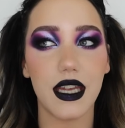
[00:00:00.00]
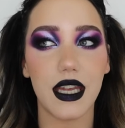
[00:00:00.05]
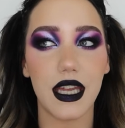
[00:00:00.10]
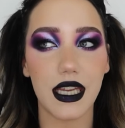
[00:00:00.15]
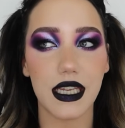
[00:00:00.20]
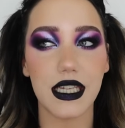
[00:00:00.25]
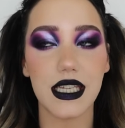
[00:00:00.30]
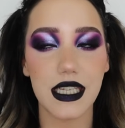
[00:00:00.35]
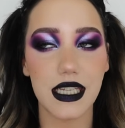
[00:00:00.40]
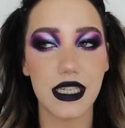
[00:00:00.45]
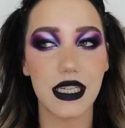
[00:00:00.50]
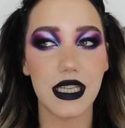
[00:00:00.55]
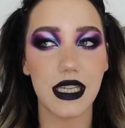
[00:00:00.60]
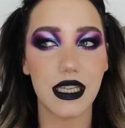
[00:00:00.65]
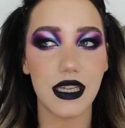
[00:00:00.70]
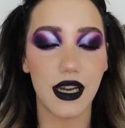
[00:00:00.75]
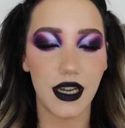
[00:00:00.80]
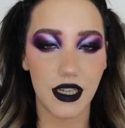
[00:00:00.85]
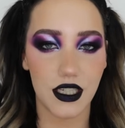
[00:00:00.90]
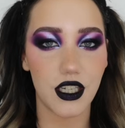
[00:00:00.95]

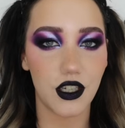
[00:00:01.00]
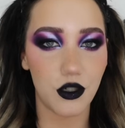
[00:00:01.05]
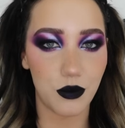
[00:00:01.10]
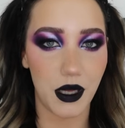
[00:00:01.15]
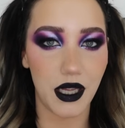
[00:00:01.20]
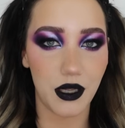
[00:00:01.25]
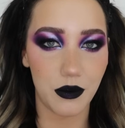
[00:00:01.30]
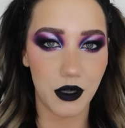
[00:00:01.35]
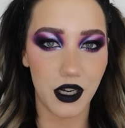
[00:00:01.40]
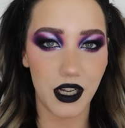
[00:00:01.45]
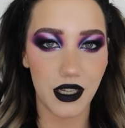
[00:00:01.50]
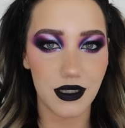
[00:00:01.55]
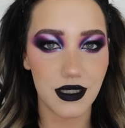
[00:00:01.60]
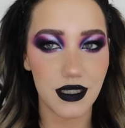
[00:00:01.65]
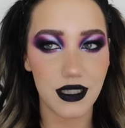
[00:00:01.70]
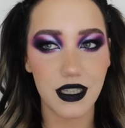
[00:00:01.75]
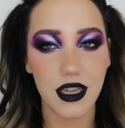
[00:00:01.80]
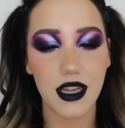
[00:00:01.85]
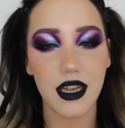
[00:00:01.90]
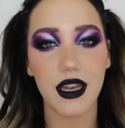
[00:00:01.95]
indie eyeshadow palette
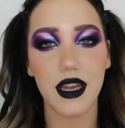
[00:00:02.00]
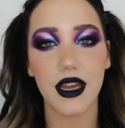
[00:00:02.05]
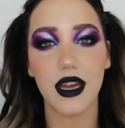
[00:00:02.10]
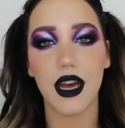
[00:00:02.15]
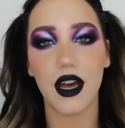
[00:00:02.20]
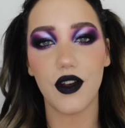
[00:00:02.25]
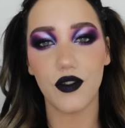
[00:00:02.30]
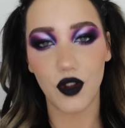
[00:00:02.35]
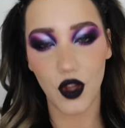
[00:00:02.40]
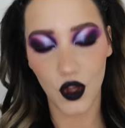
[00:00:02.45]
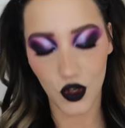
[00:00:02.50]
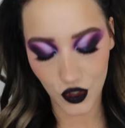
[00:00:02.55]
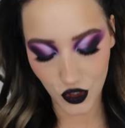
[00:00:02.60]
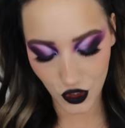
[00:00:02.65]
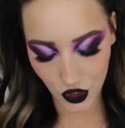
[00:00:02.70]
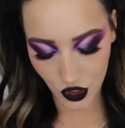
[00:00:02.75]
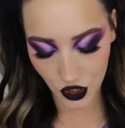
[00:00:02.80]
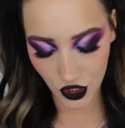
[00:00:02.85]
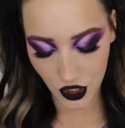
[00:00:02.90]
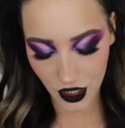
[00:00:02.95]
brands, have
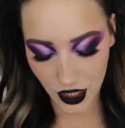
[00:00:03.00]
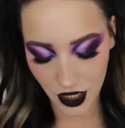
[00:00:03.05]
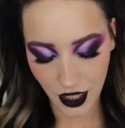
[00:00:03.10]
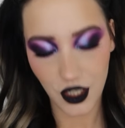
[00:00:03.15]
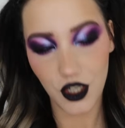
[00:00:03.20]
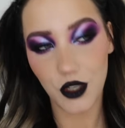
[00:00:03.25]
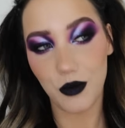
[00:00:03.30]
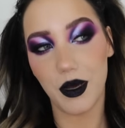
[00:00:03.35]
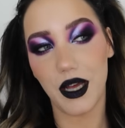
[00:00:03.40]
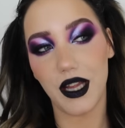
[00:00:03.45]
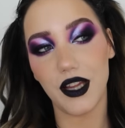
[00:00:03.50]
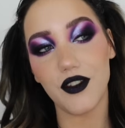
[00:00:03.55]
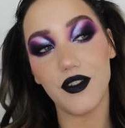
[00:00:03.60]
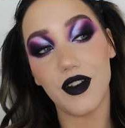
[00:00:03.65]
launched a new palette.